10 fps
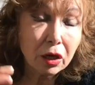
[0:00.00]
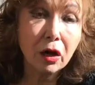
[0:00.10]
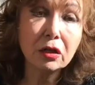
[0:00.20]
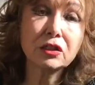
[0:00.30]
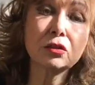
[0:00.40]

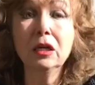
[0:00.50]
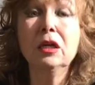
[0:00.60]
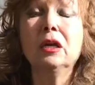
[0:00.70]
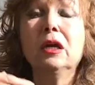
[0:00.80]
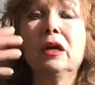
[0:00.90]
Also,
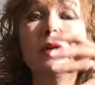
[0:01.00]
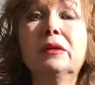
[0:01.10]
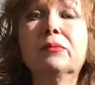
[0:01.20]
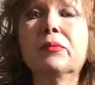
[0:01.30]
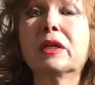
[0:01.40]

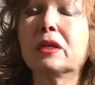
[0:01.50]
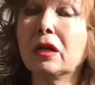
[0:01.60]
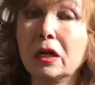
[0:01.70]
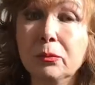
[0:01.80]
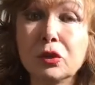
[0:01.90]

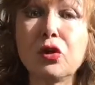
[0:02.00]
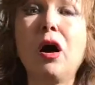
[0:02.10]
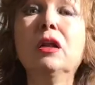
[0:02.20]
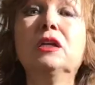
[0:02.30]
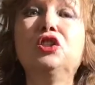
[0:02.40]

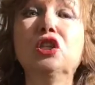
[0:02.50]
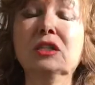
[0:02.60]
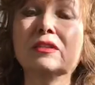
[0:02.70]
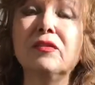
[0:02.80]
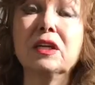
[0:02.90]
climatology
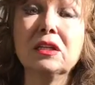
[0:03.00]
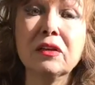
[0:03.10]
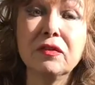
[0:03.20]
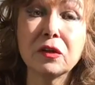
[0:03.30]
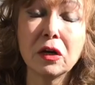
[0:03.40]
is very
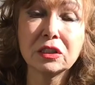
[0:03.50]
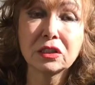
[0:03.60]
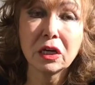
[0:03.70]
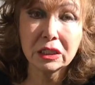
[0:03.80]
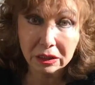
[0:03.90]
difficult
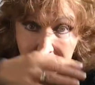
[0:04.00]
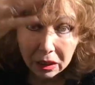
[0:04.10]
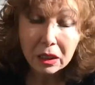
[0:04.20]
science.